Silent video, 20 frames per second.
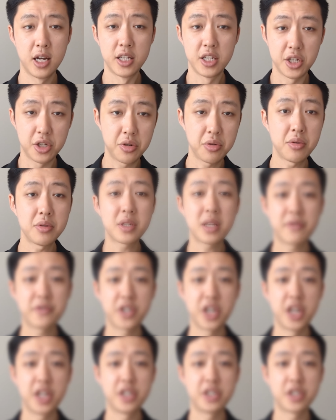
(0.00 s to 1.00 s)
The tools have
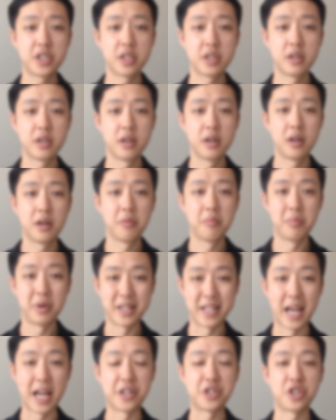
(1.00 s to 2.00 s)
changed, but
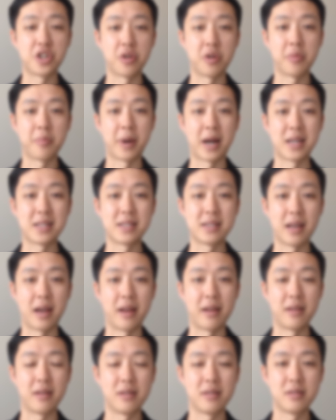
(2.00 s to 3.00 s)
the engineering
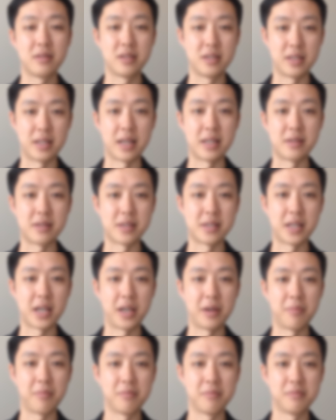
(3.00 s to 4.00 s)
mindset stays the
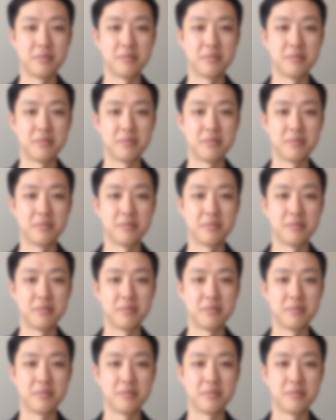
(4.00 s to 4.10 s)
same.